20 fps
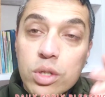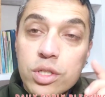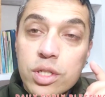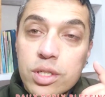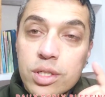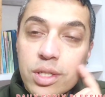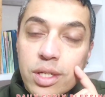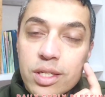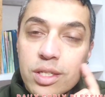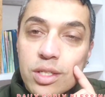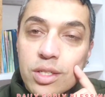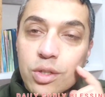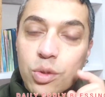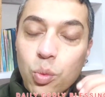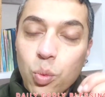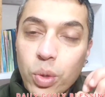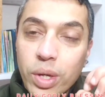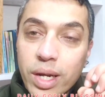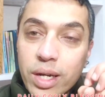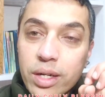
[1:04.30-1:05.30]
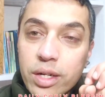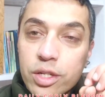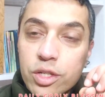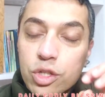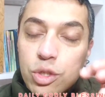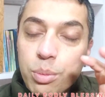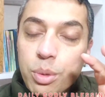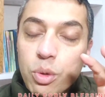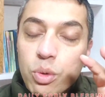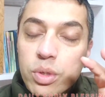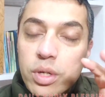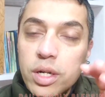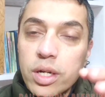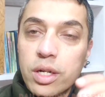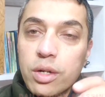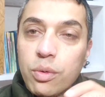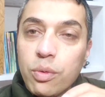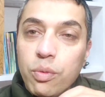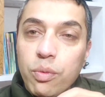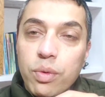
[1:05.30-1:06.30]
consciousness we get
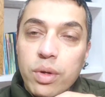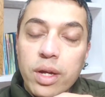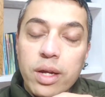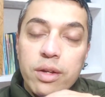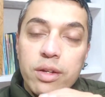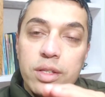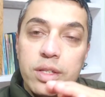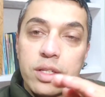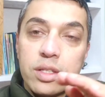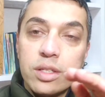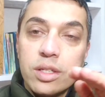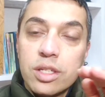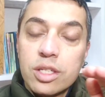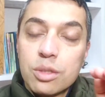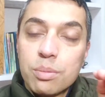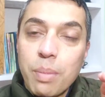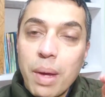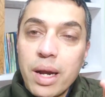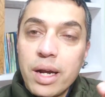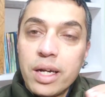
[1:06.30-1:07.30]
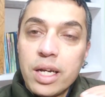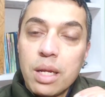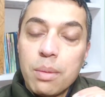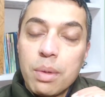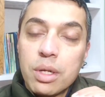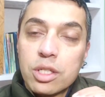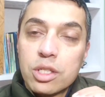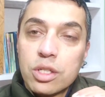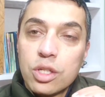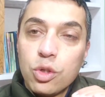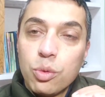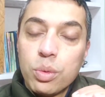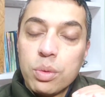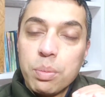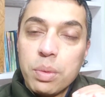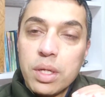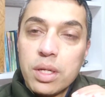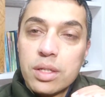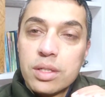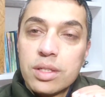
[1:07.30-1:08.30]
distributed we this disparity amongst human
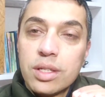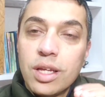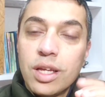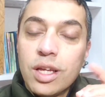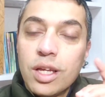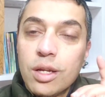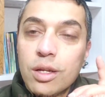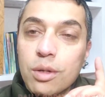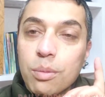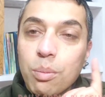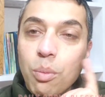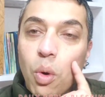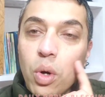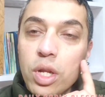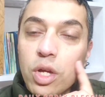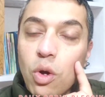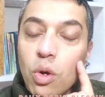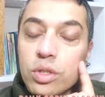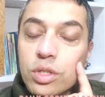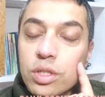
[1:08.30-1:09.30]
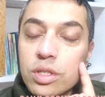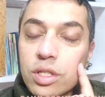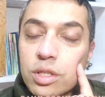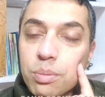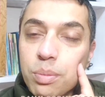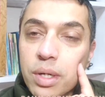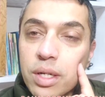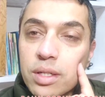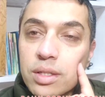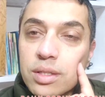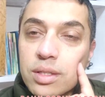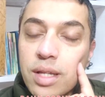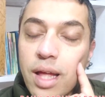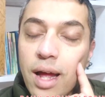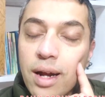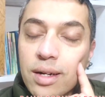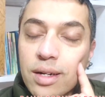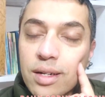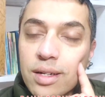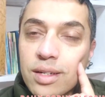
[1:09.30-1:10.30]
beings body consciousness brings
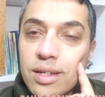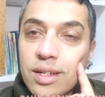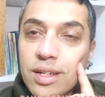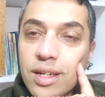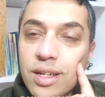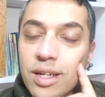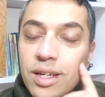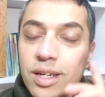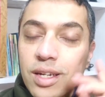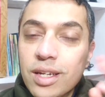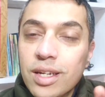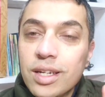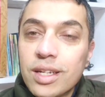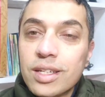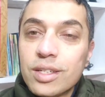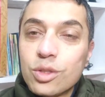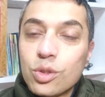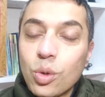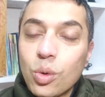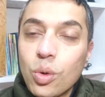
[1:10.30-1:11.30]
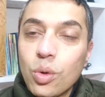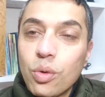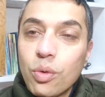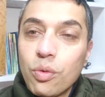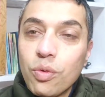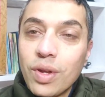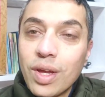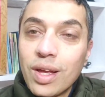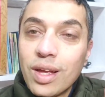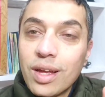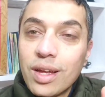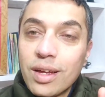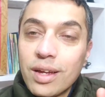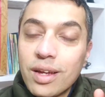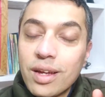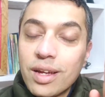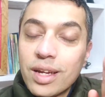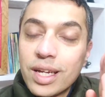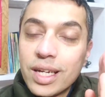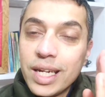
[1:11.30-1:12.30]
that so we are
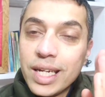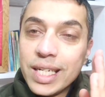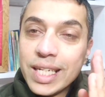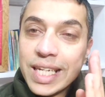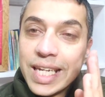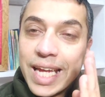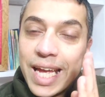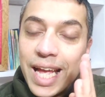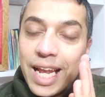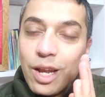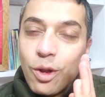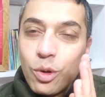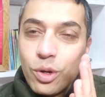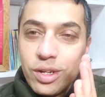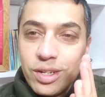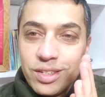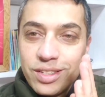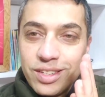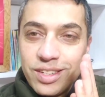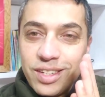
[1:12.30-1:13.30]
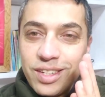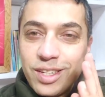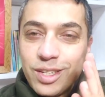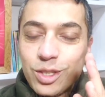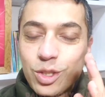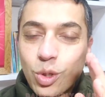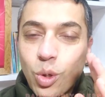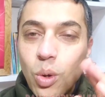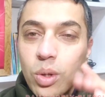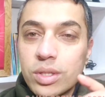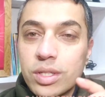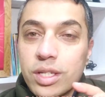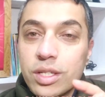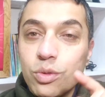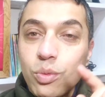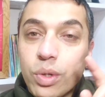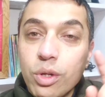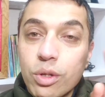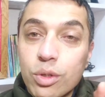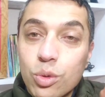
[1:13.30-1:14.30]
creating hell on earth so god
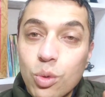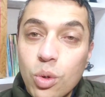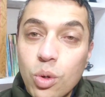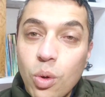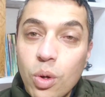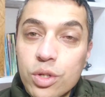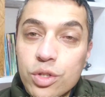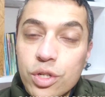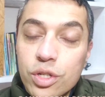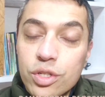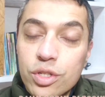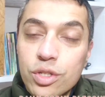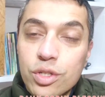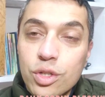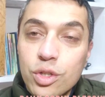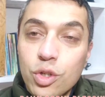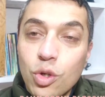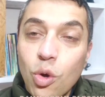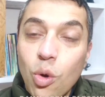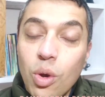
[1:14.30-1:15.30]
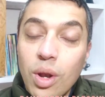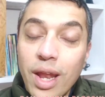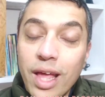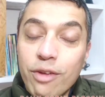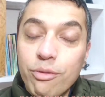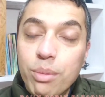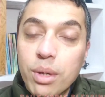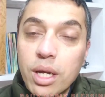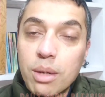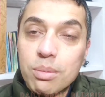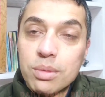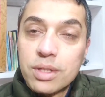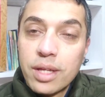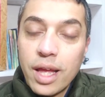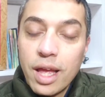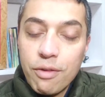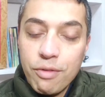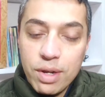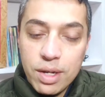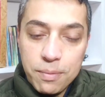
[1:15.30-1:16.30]
says when you're soul conscious your life becomes
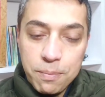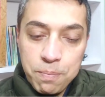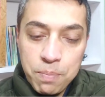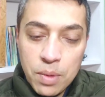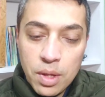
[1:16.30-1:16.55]
heaven